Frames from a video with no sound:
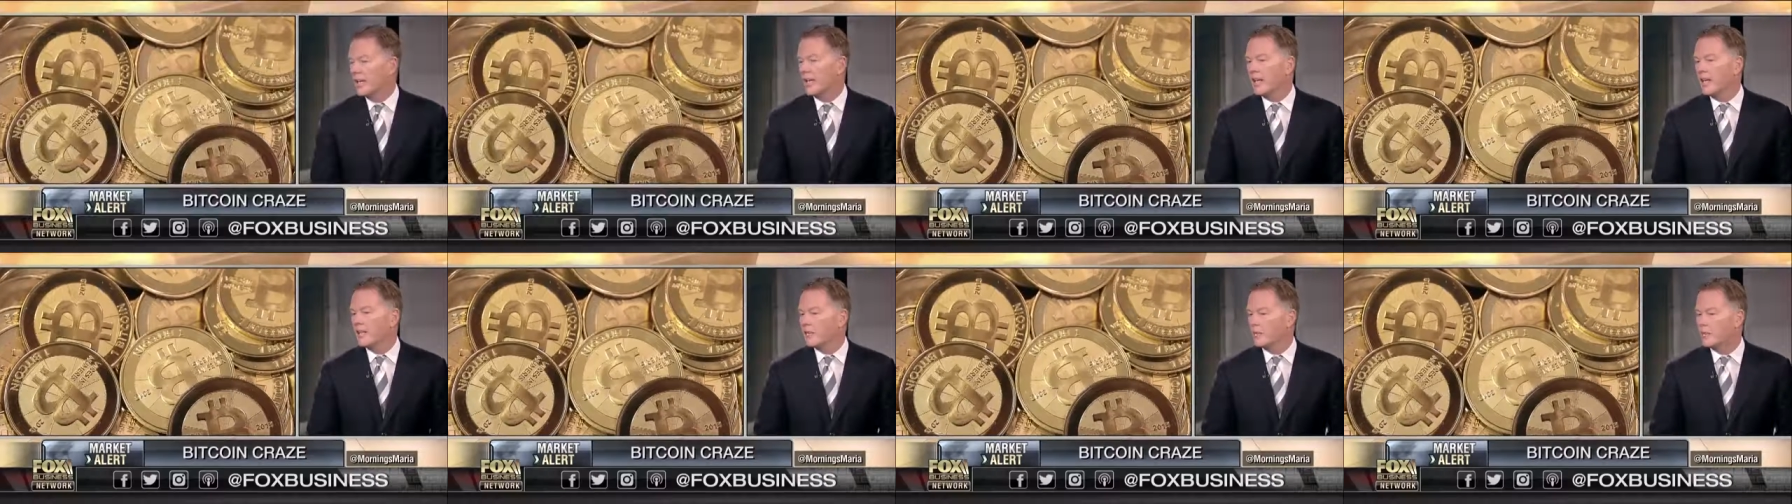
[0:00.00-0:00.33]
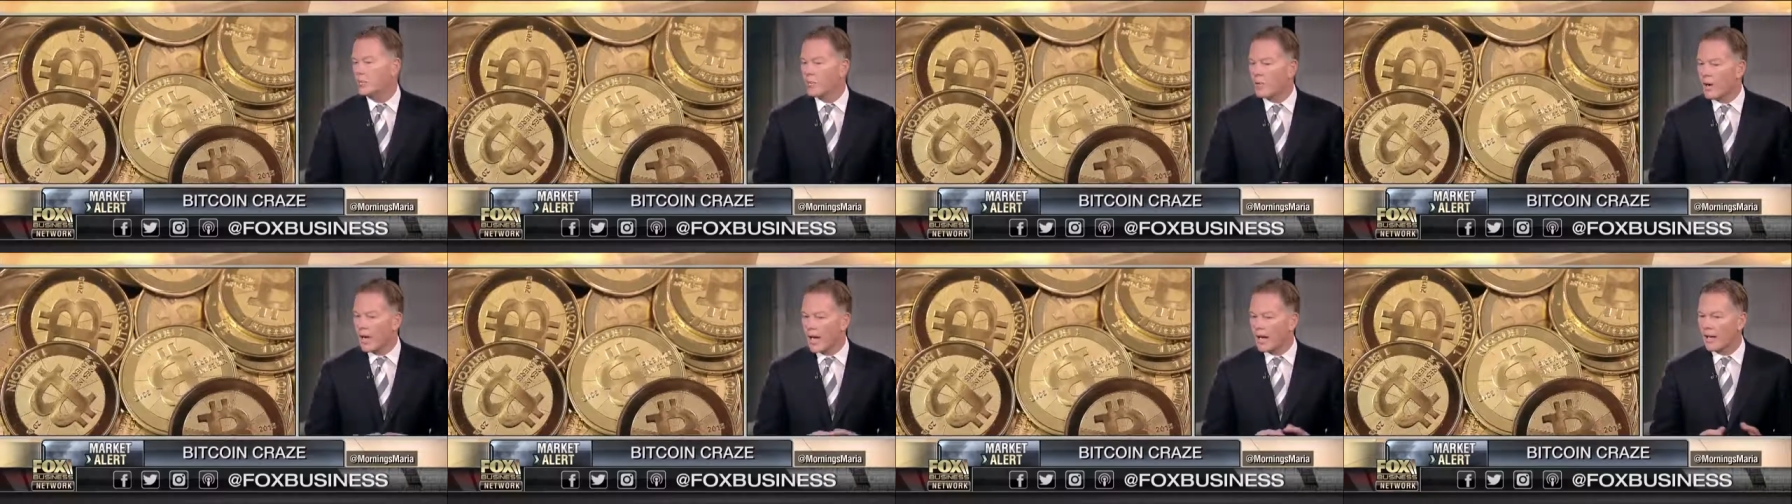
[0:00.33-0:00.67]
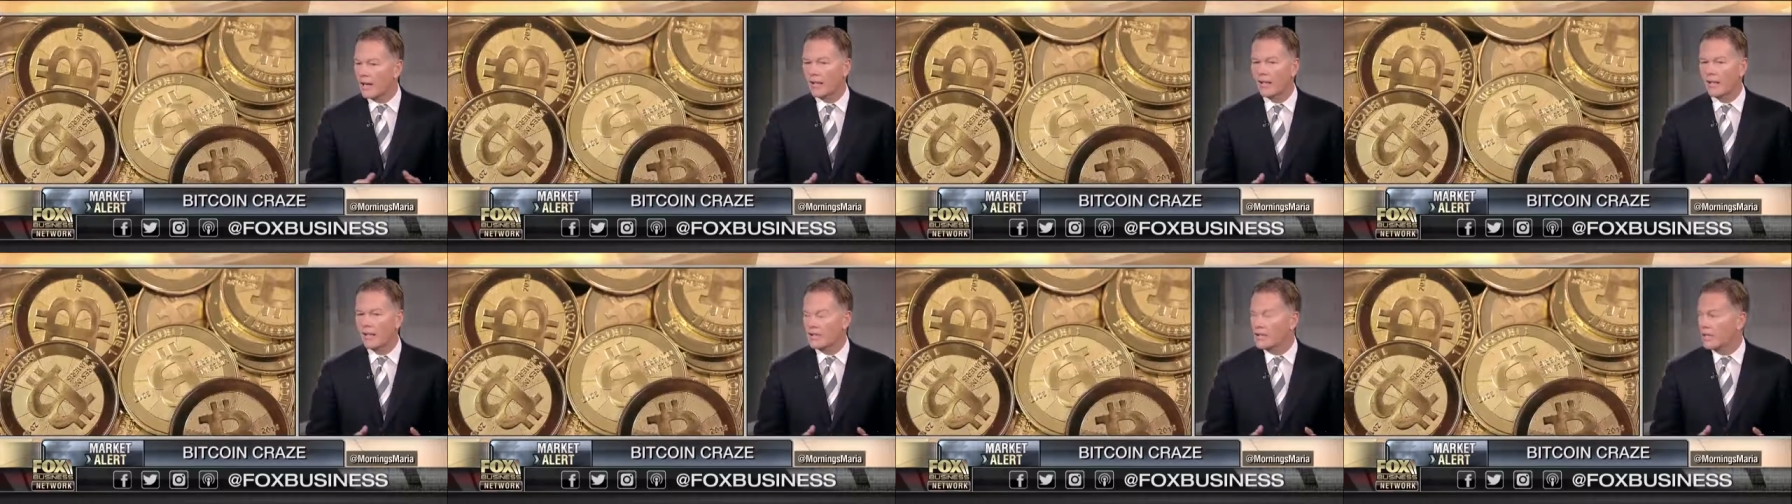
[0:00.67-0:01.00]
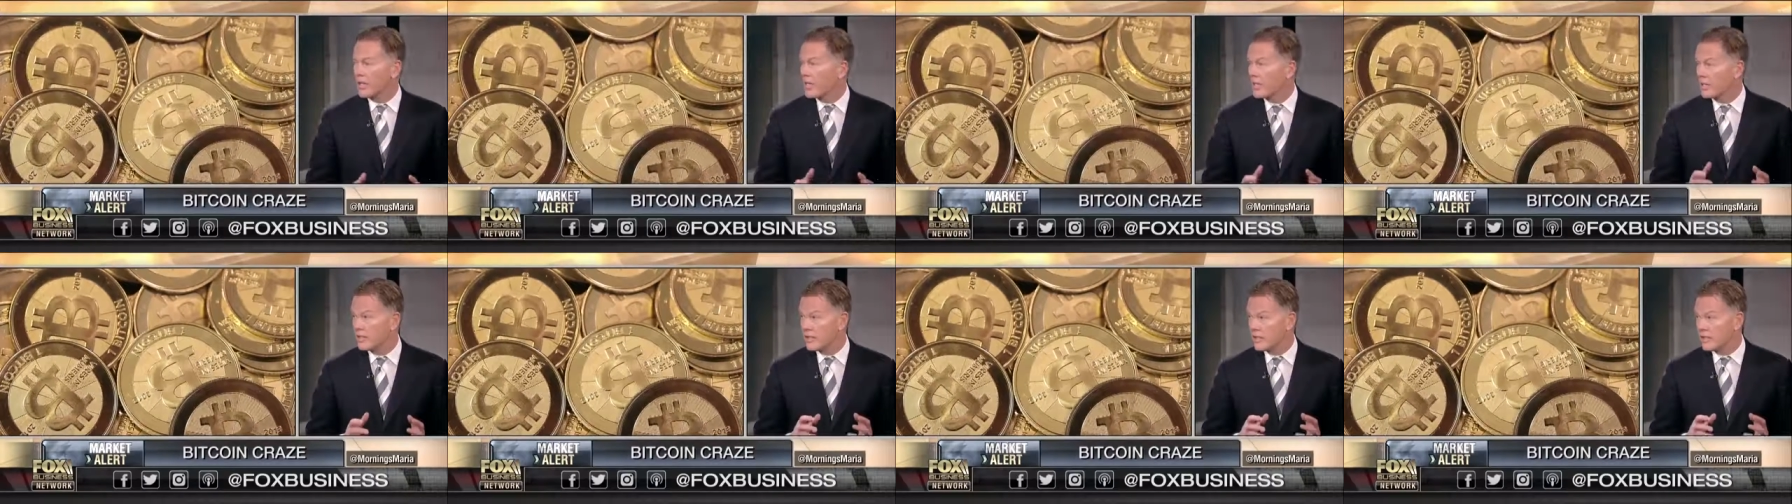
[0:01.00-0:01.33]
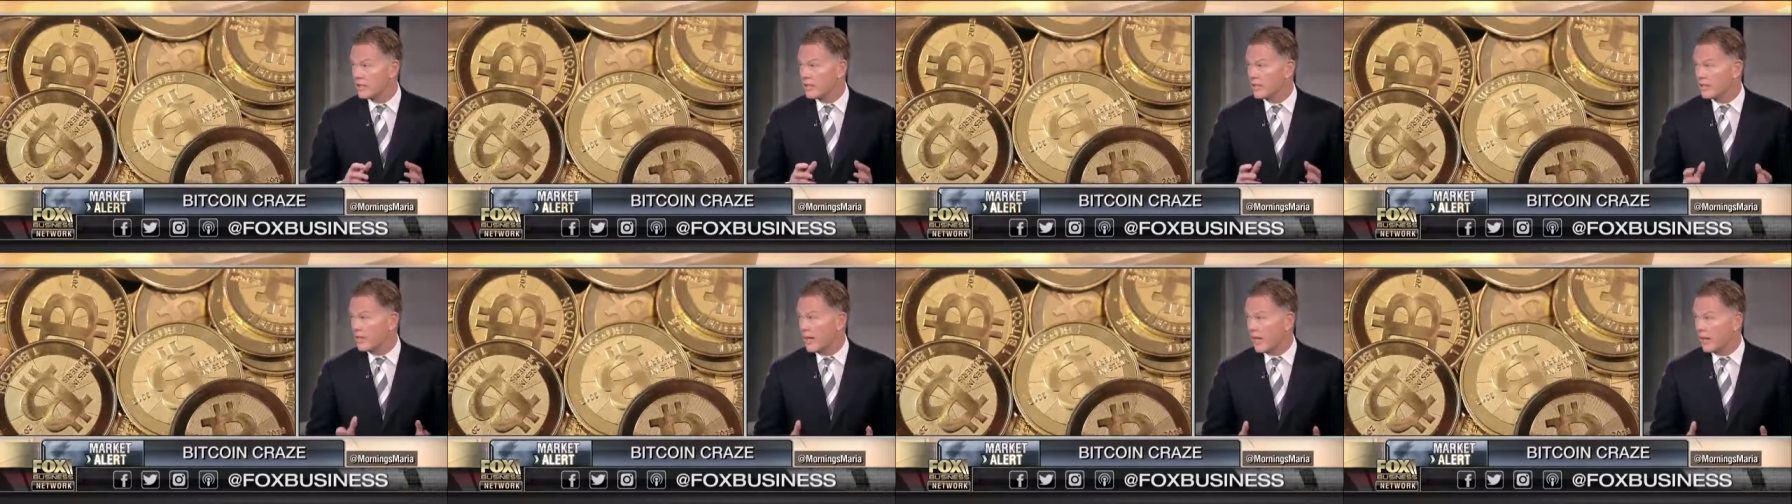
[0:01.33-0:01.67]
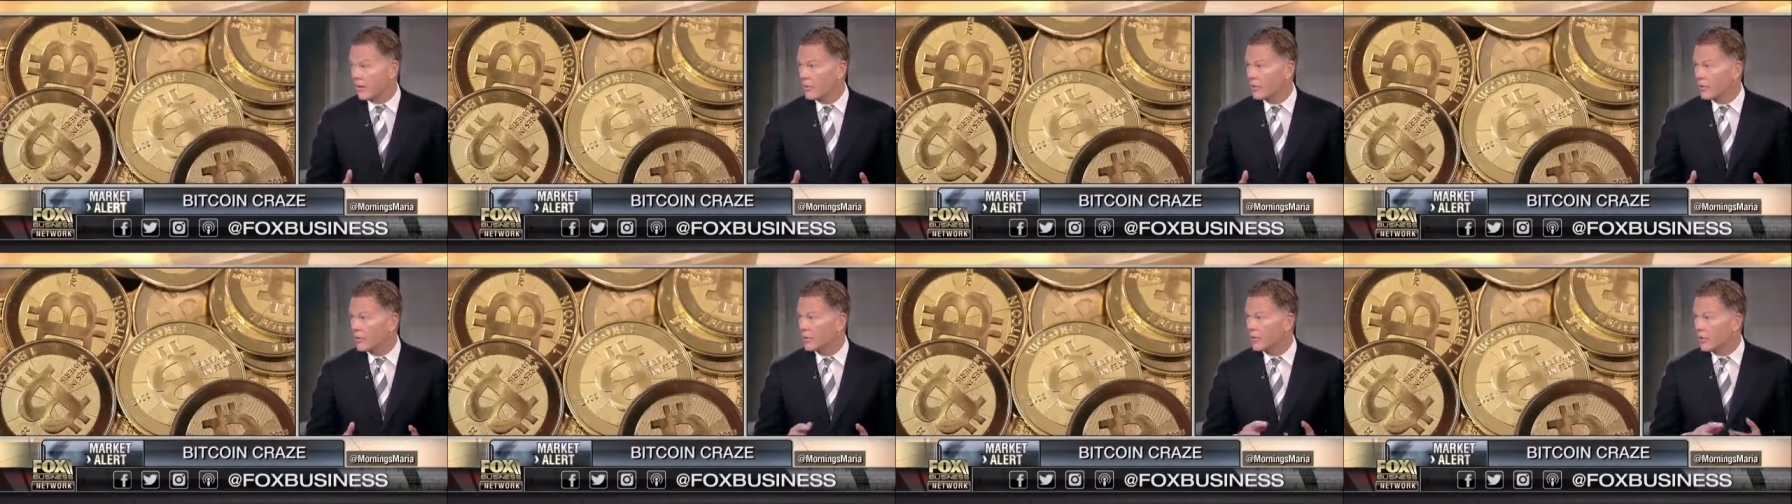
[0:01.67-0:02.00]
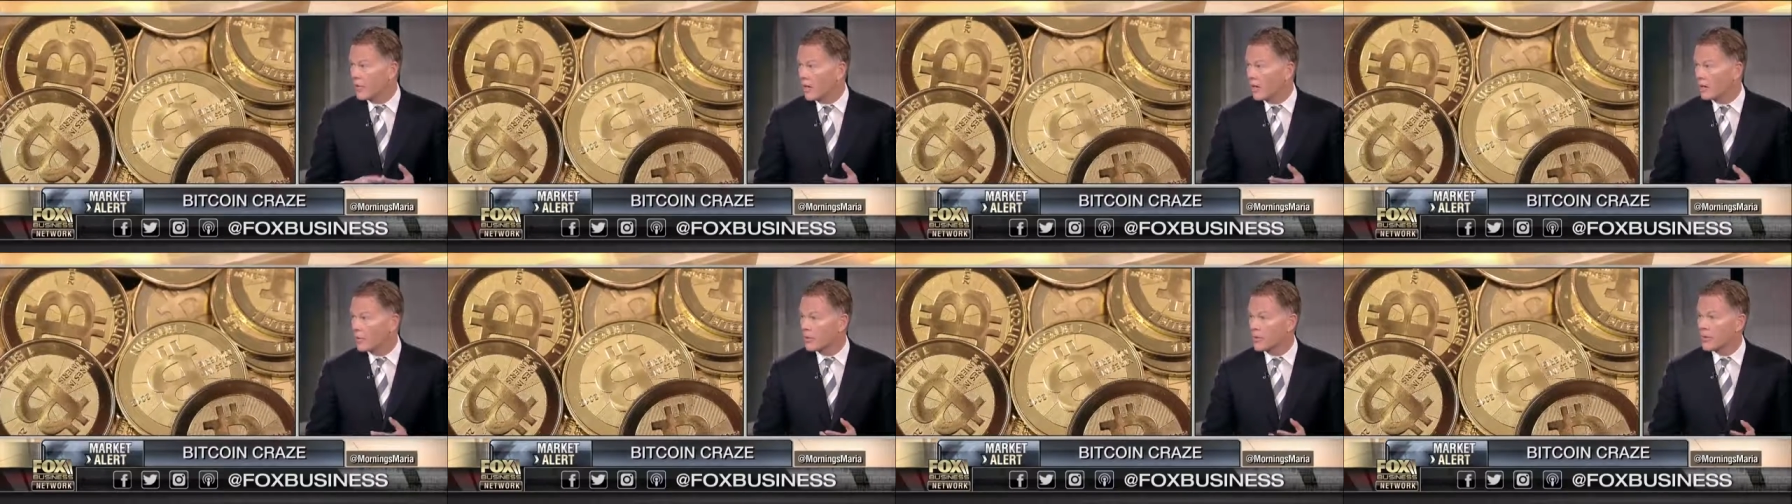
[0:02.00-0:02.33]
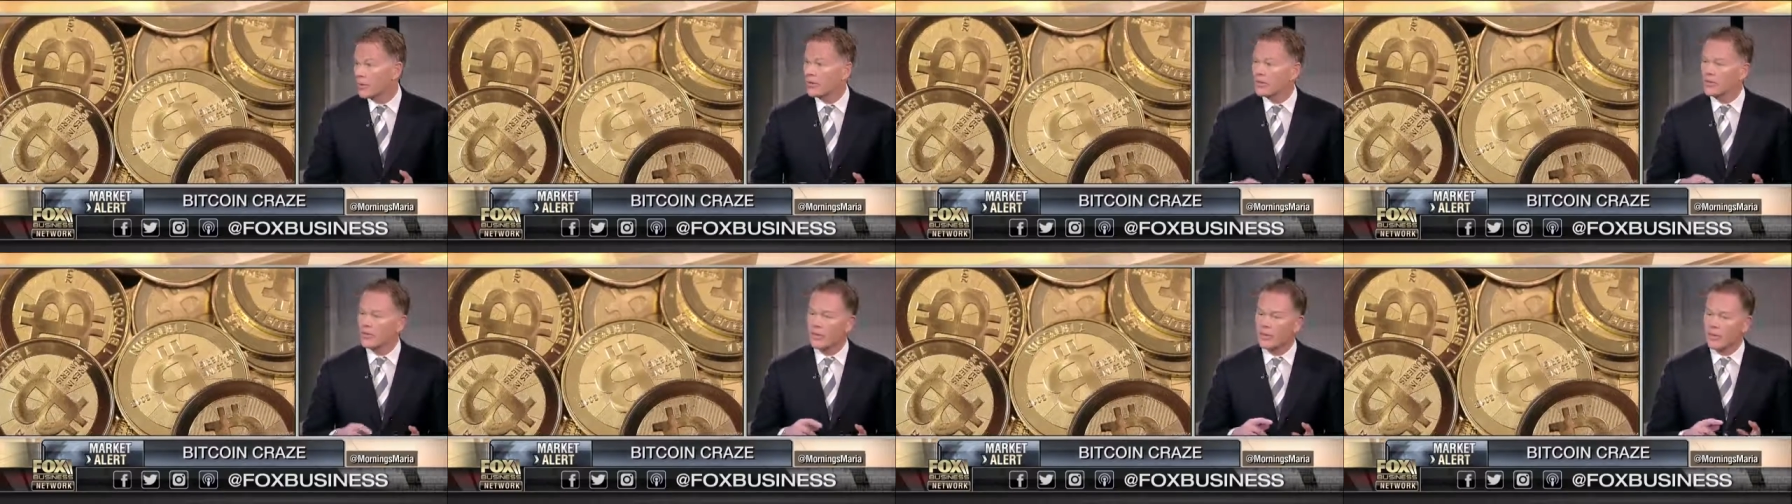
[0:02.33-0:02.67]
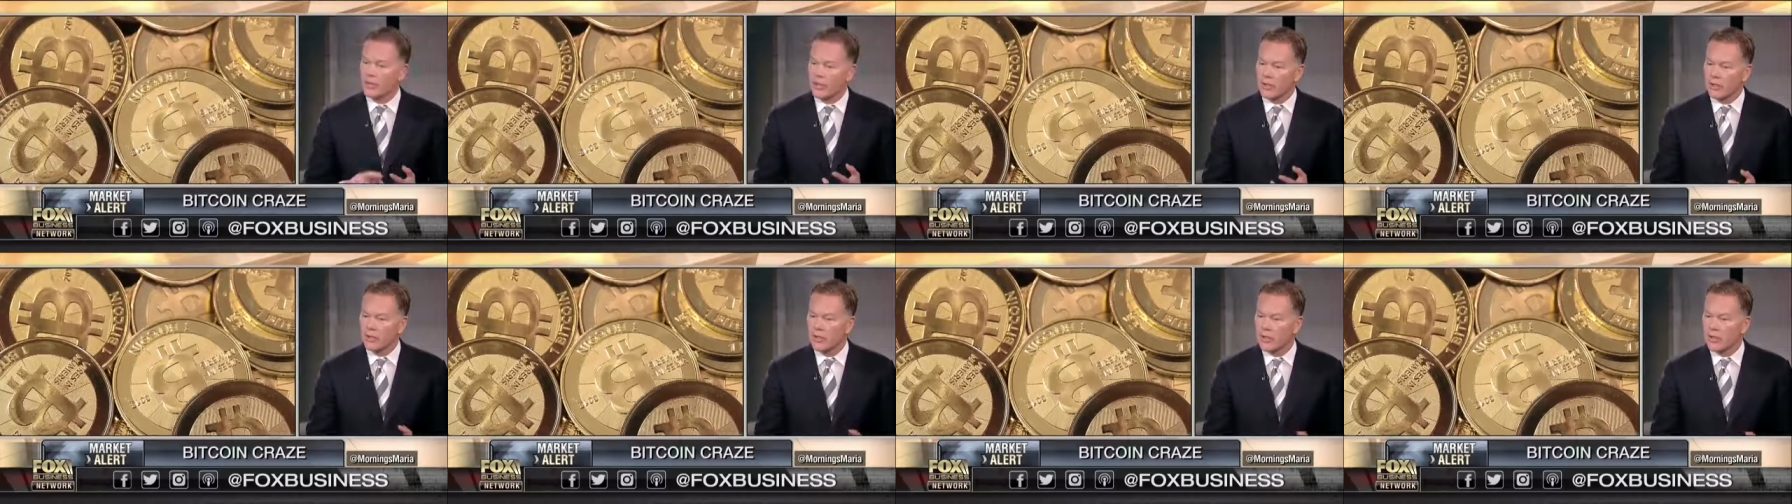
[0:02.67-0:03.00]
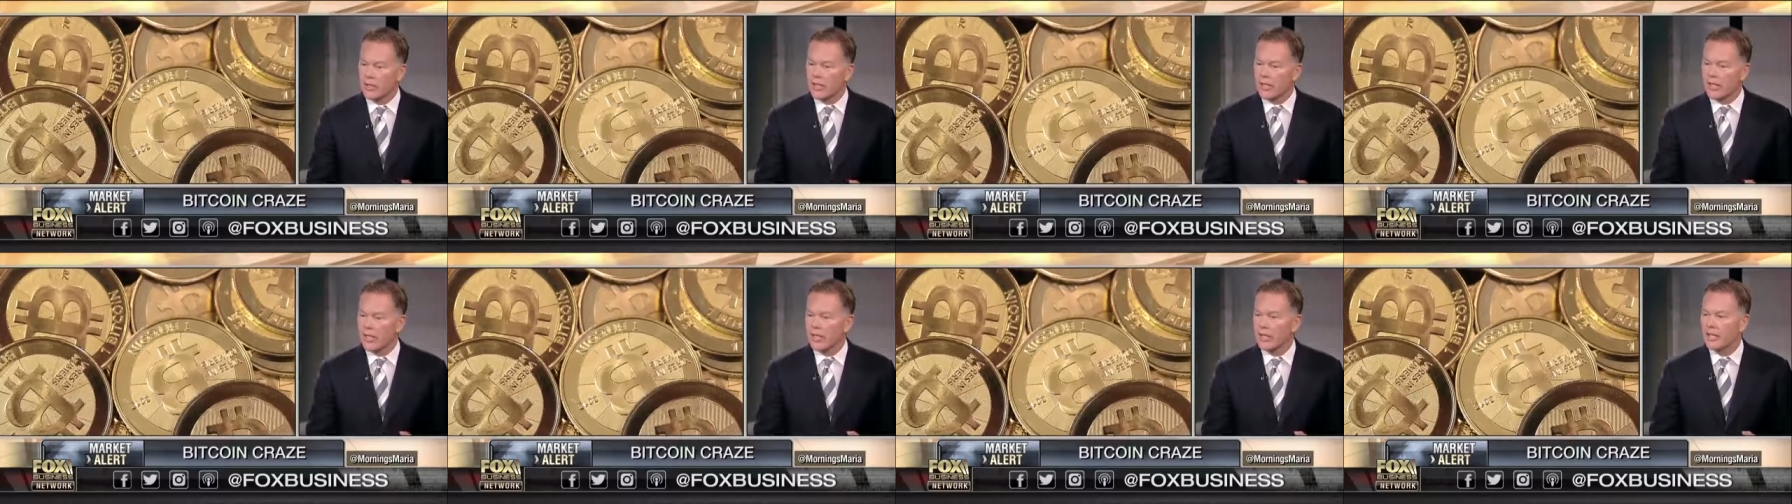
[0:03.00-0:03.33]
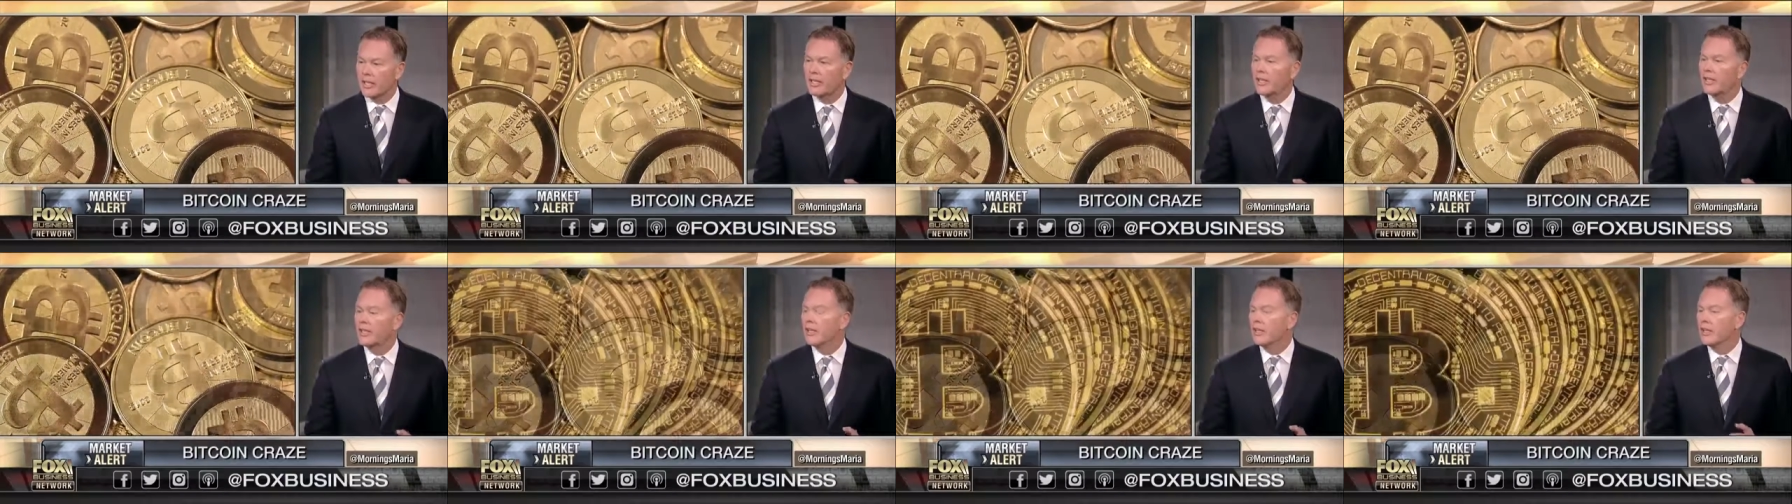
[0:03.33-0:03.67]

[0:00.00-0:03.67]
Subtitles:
And it's radically changed how we do commerce, how we communicate.